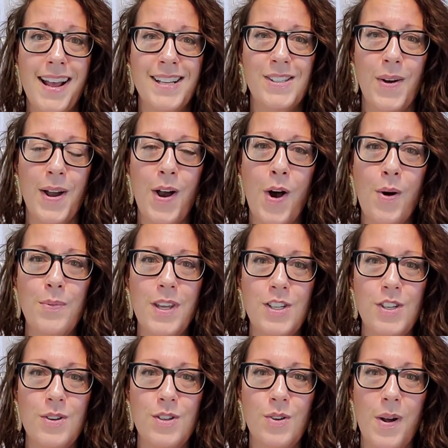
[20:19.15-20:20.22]
So I hope
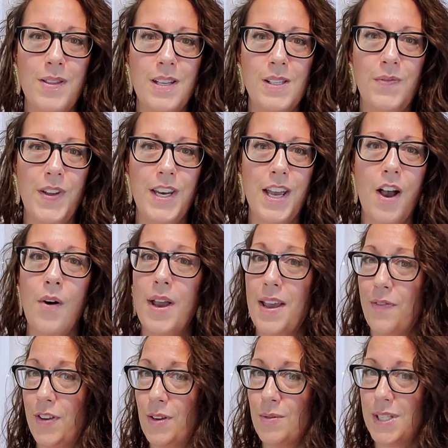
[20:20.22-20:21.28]
that you enjoyed this video.
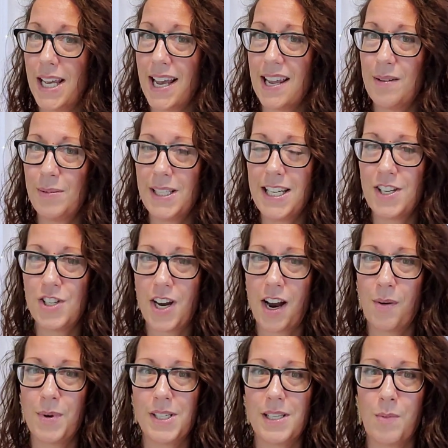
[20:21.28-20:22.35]
If you did, please share
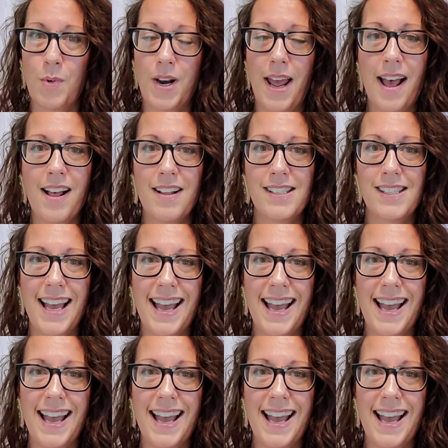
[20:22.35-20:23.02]
it with someone else.